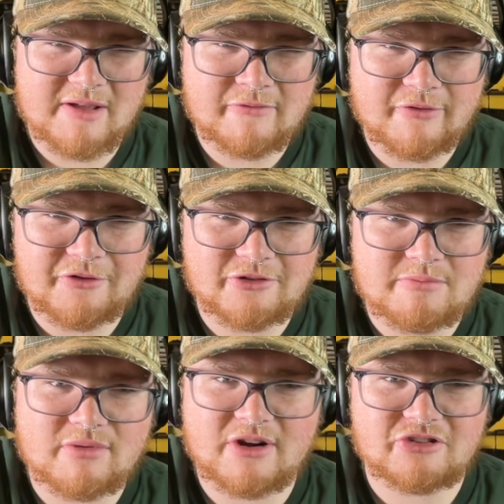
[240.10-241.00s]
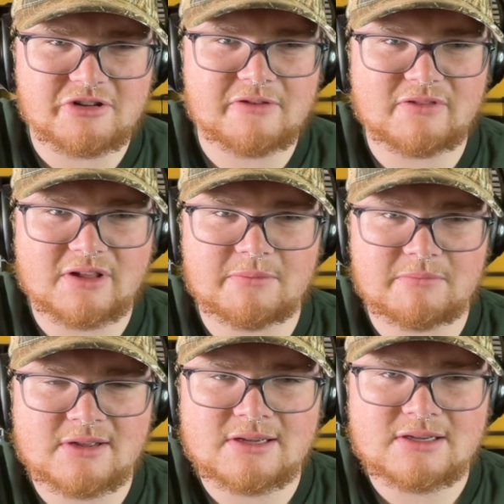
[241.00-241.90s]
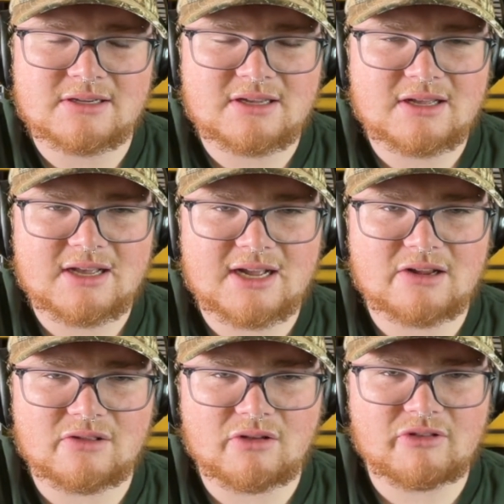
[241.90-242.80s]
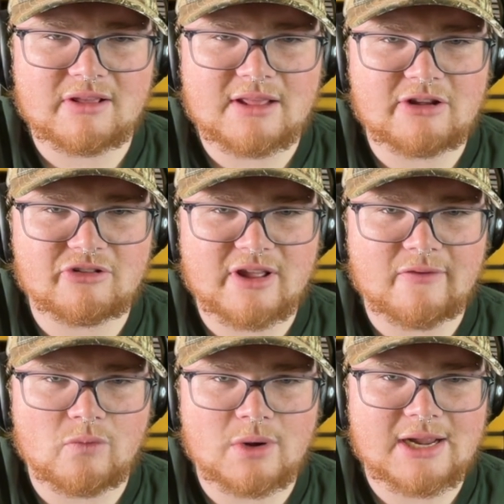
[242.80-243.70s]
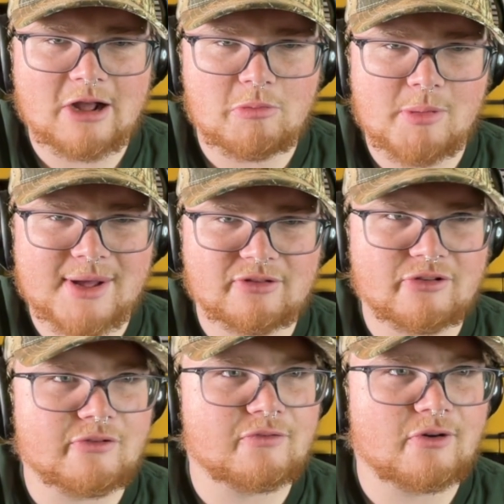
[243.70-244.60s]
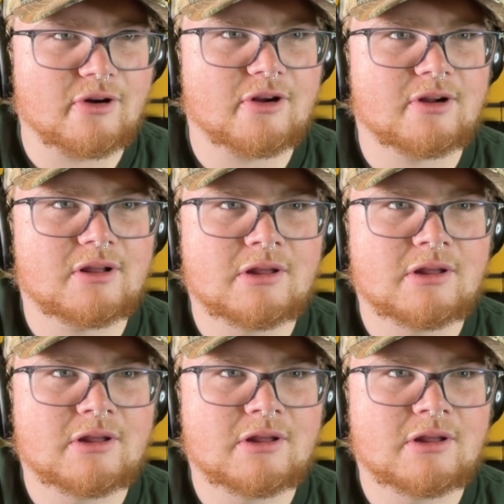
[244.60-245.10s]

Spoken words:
first impression of them. And it looks like they just have one album out so far.